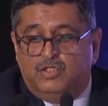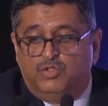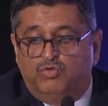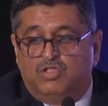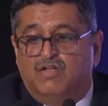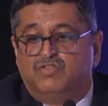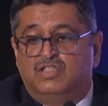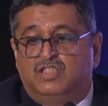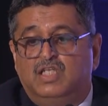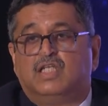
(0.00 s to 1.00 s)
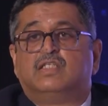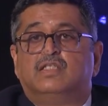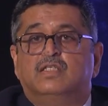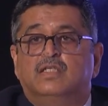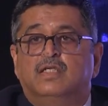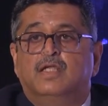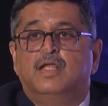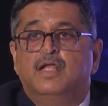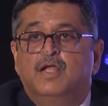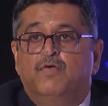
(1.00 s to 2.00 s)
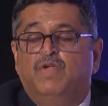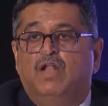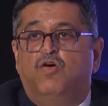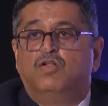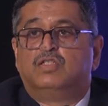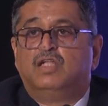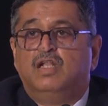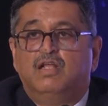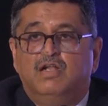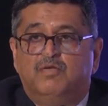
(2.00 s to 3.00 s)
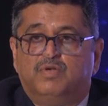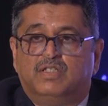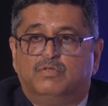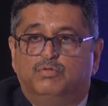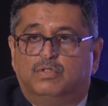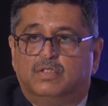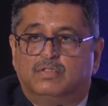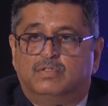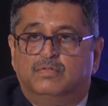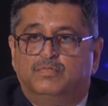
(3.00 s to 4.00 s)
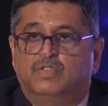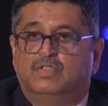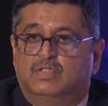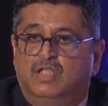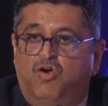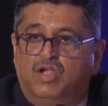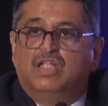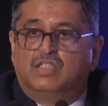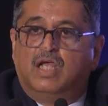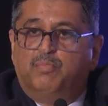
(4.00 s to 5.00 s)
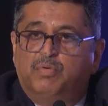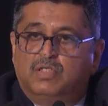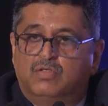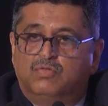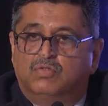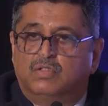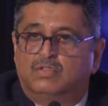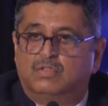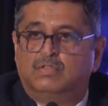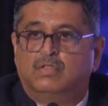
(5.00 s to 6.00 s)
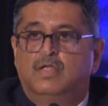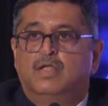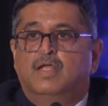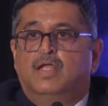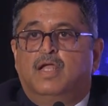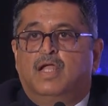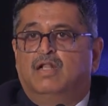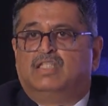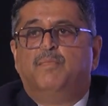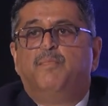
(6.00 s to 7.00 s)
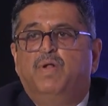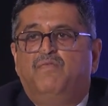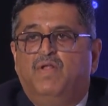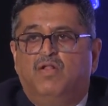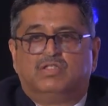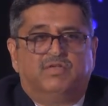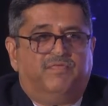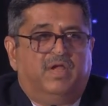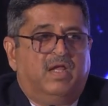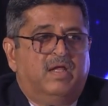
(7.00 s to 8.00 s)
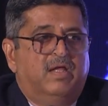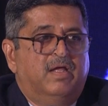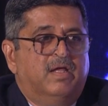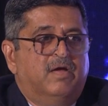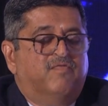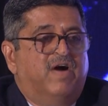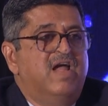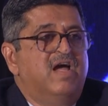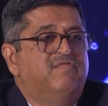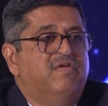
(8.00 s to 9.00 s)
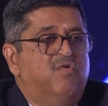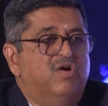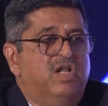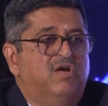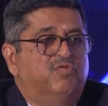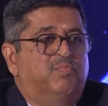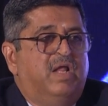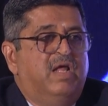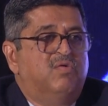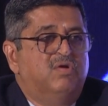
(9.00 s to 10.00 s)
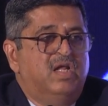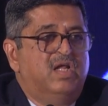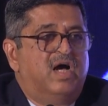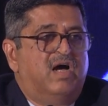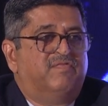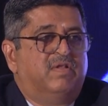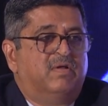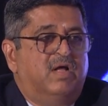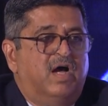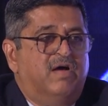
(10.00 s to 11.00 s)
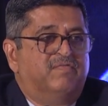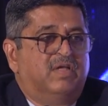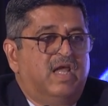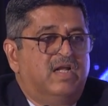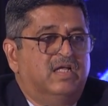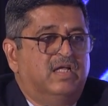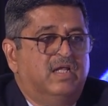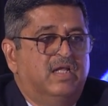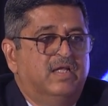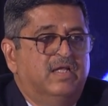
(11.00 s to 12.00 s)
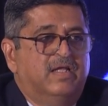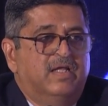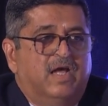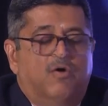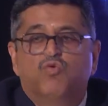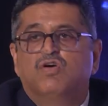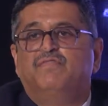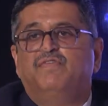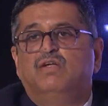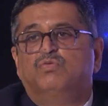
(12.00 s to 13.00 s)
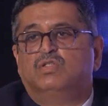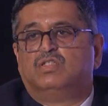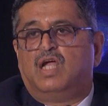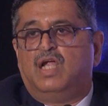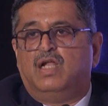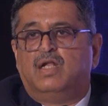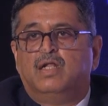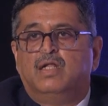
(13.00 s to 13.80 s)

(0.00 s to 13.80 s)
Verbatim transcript: 2006, we launched Nirlep pressure cookers, which is the Hawkins type pressure cookers. In a simple philosophy, why are we wanting to play only in half the category? Who are we to decide